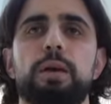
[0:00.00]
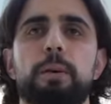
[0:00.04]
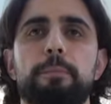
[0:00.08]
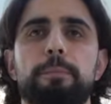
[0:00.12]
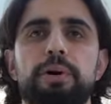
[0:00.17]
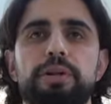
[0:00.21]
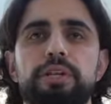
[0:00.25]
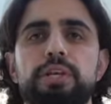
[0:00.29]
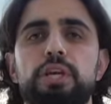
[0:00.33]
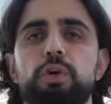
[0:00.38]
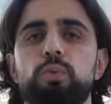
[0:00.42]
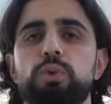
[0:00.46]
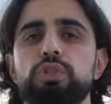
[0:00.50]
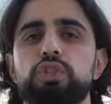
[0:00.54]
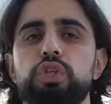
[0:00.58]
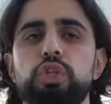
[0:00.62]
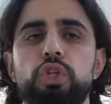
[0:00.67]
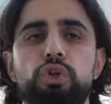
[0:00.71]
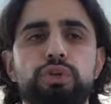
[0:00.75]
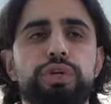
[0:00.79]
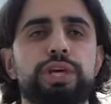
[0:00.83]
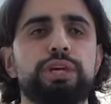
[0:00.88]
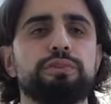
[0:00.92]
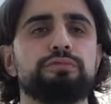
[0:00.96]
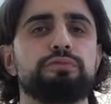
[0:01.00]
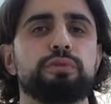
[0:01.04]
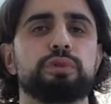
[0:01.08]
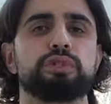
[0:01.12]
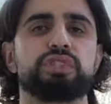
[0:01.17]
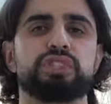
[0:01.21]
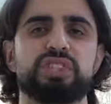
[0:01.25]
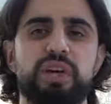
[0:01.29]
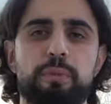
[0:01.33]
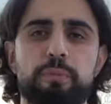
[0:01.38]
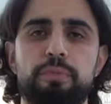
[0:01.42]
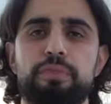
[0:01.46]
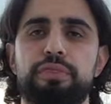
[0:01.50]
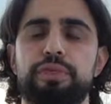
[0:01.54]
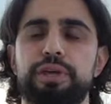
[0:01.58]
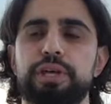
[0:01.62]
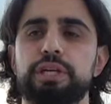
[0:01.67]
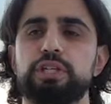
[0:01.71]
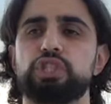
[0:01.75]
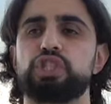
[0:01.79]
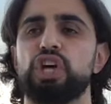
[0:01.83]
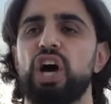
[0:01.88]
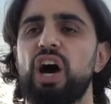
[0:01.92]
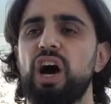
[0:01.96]
but he was looking for
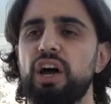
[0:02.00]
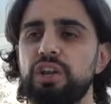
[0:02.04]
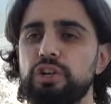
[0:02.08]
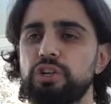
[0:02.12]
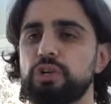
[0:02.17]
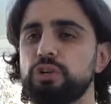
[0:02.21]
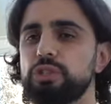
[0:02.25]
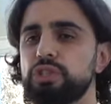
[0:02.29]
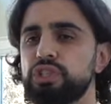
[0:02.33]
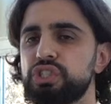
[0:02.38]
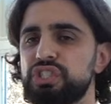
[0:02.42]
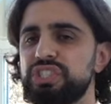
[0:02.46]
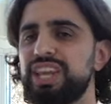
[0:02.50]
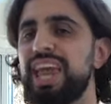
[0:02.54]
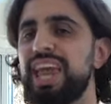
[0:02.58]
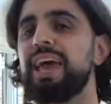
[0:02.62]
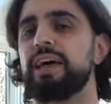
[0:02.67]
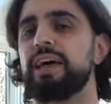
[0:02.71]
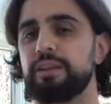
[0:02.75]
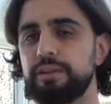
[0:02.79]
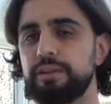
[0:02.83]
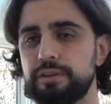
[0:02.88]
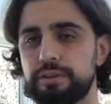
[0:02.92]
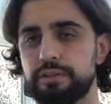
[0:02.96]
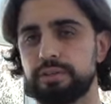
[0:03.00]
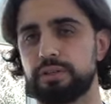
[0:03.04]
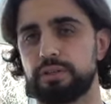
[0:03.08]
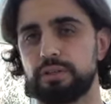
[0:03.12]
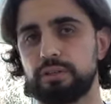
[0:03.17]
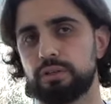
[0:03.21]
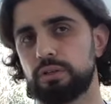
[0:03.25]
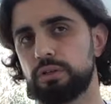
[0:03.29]
something to understand.